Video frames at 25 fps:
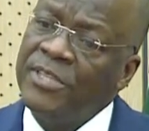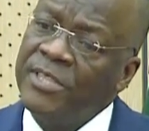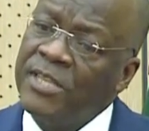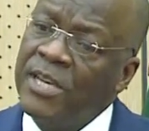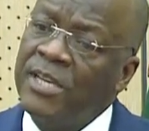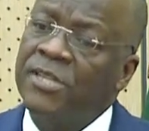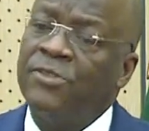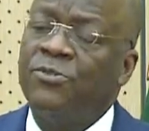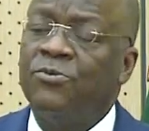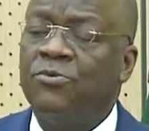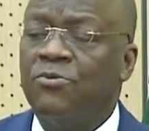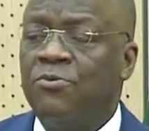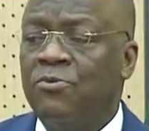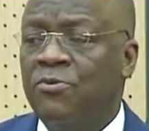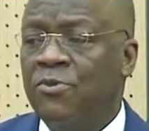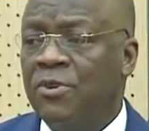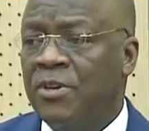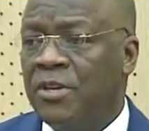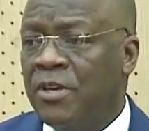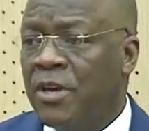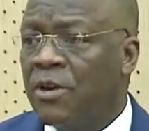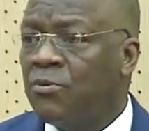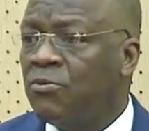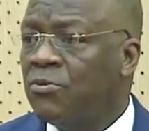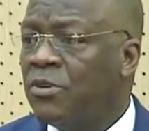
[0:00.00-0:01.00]
chachu
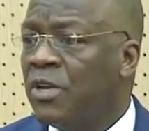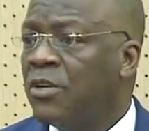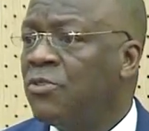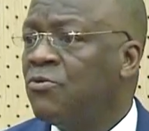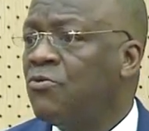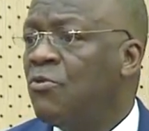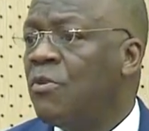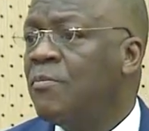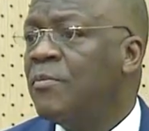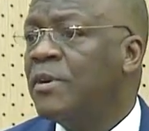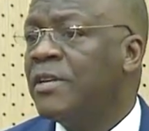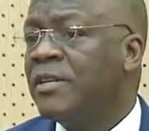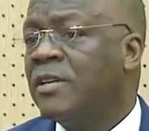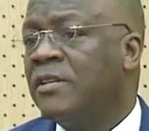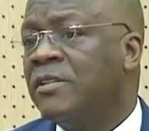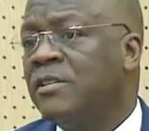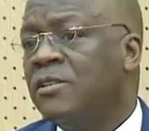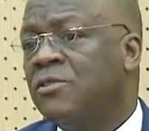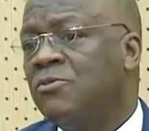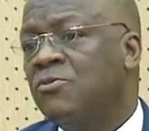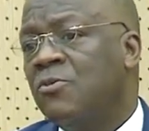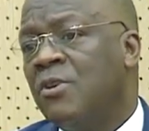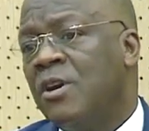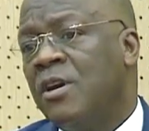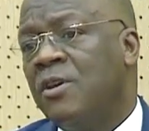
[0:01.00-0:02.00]
ya kutatua
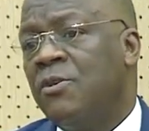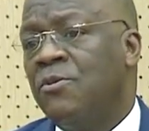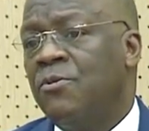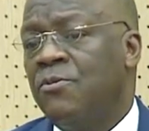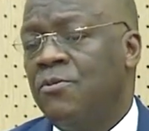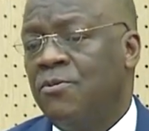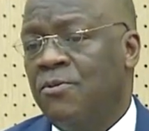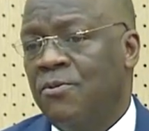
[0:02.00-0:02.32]
matatizo hayo.